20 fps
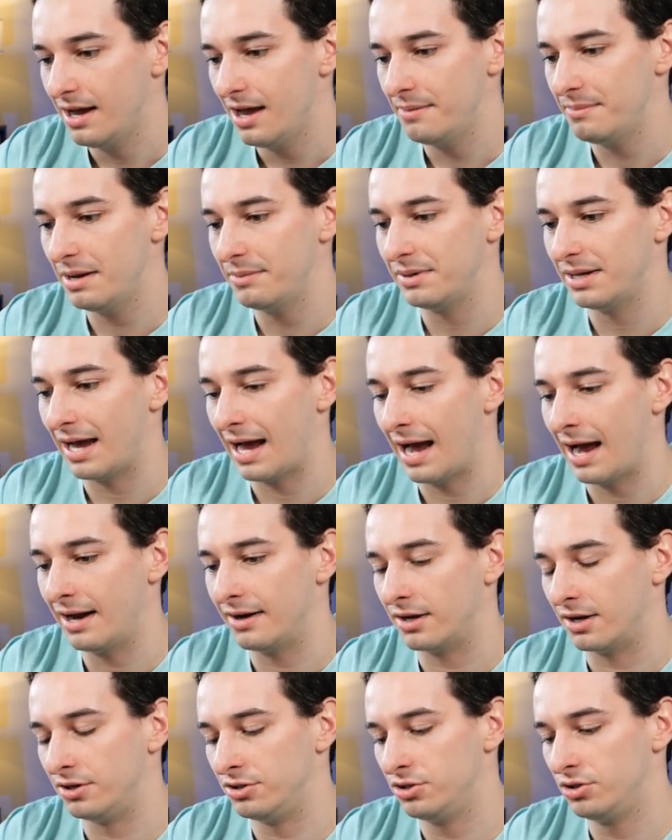maybe
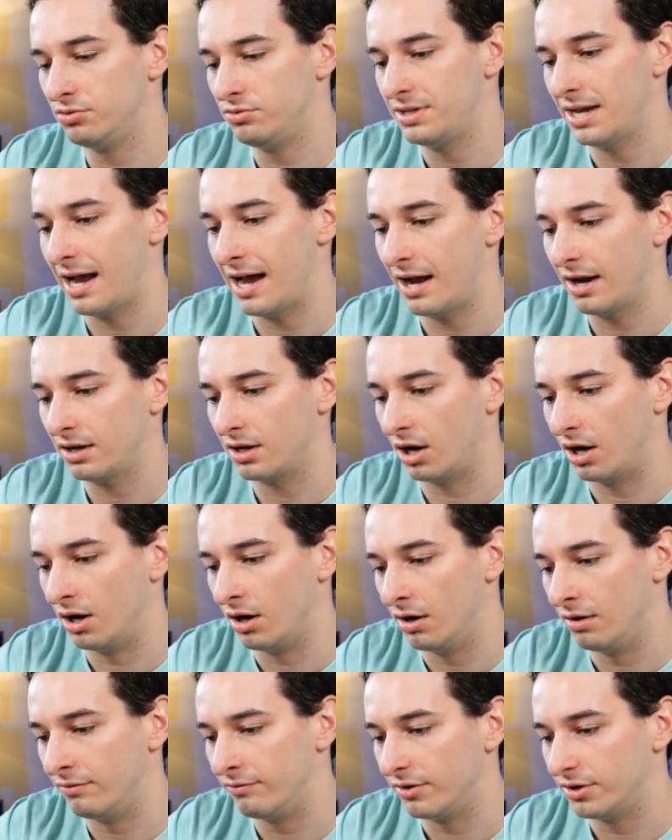add a new tag
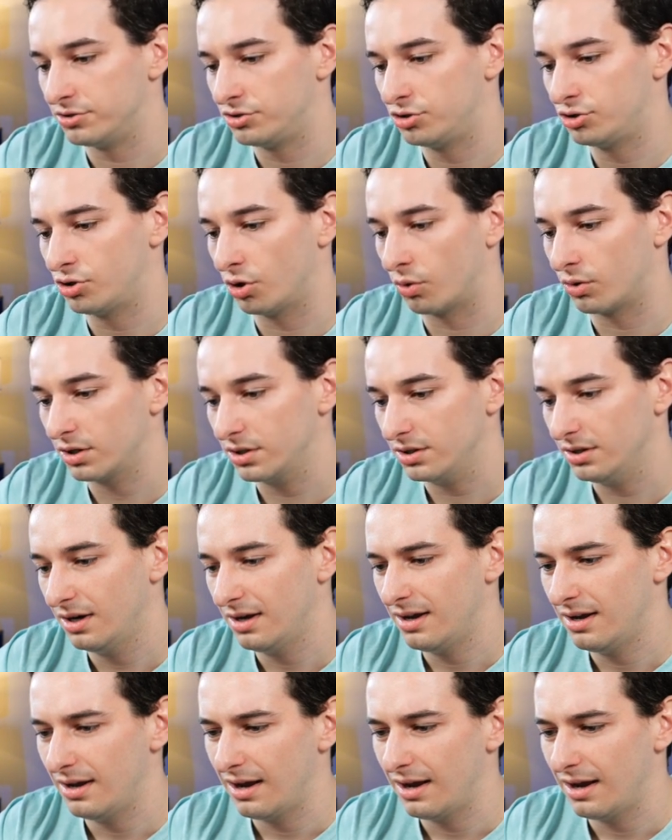of chore.